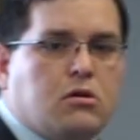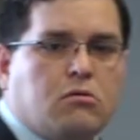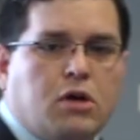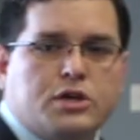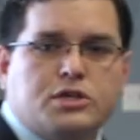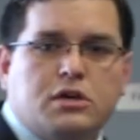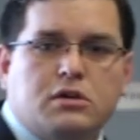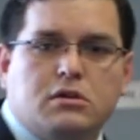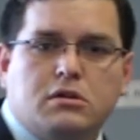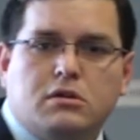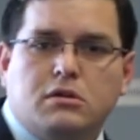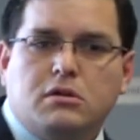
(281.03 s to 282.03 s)
Russia,
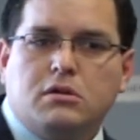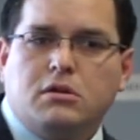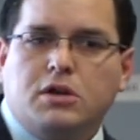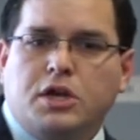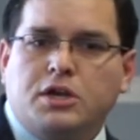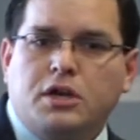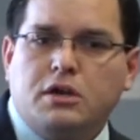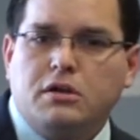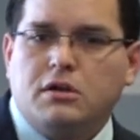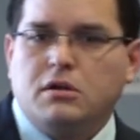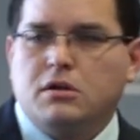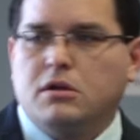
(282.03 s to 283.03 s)
India,
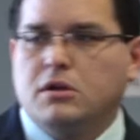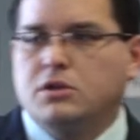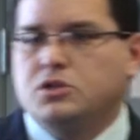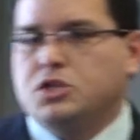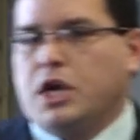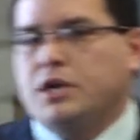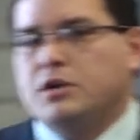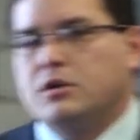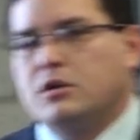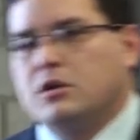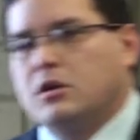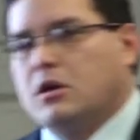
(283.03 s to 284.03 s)
China,
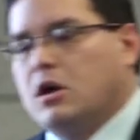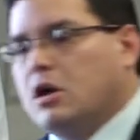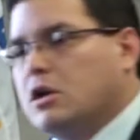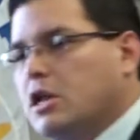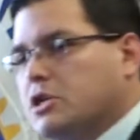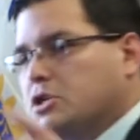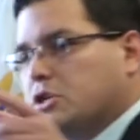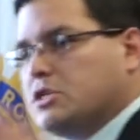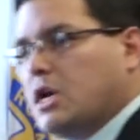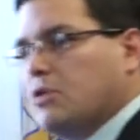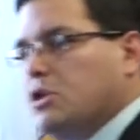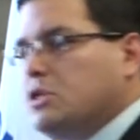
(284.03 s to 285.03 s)
a collection of
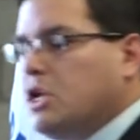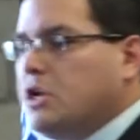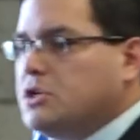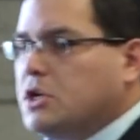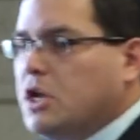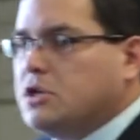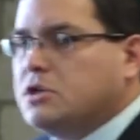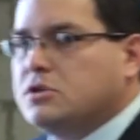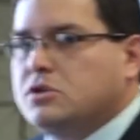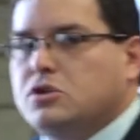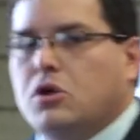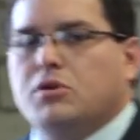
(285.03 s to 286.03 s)
Southeast Asian
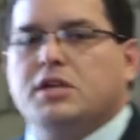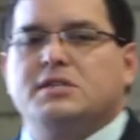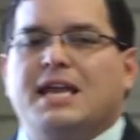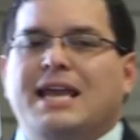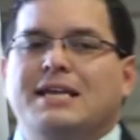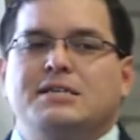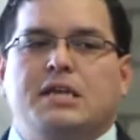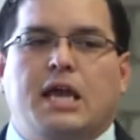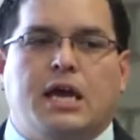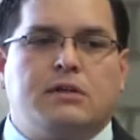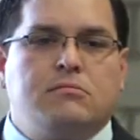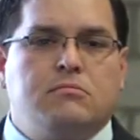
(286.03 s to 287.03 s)
nations known as
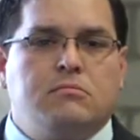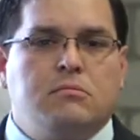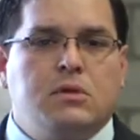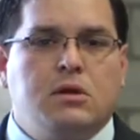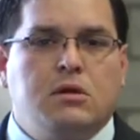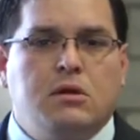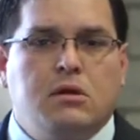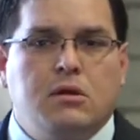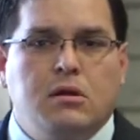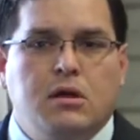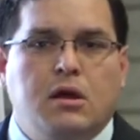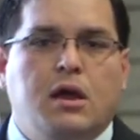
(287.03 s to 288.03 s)
ASEAN,
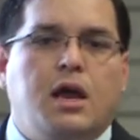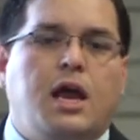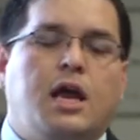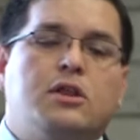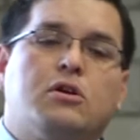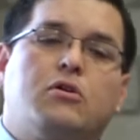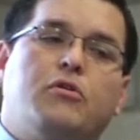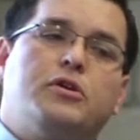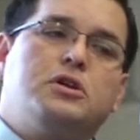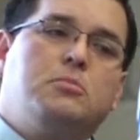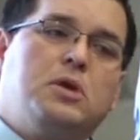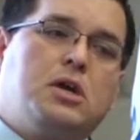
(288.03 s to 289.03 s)
and they're going
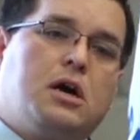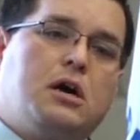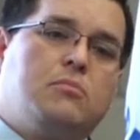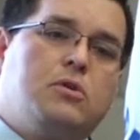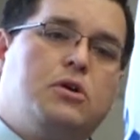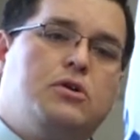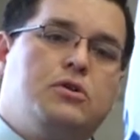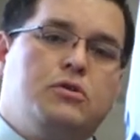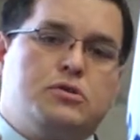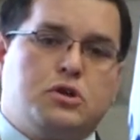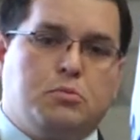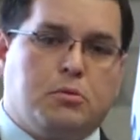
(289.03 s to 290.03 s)
to become new
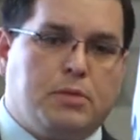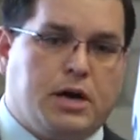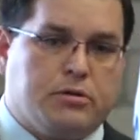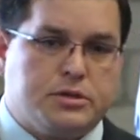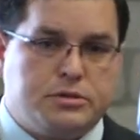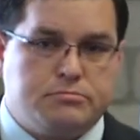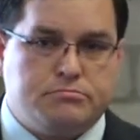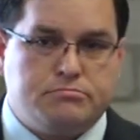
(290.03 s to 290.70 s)
superpowers.